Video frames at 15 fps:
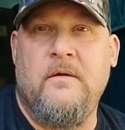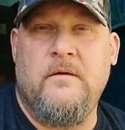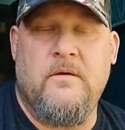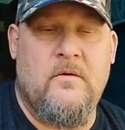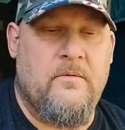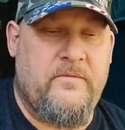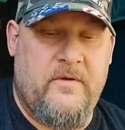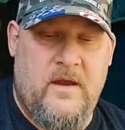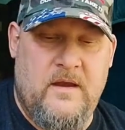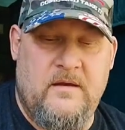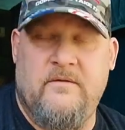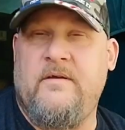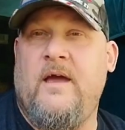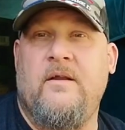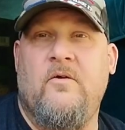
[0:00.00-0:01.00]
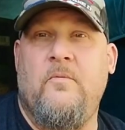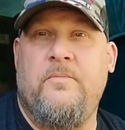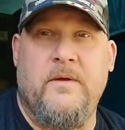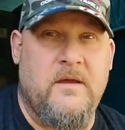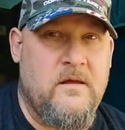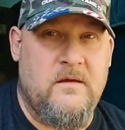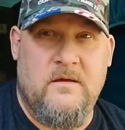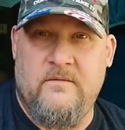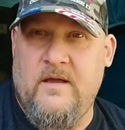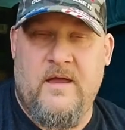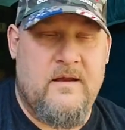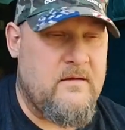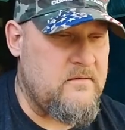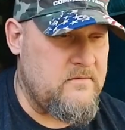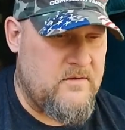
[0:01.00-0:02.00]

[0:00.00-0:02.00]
You know what I'm saying? He's got to go pee, he's got to,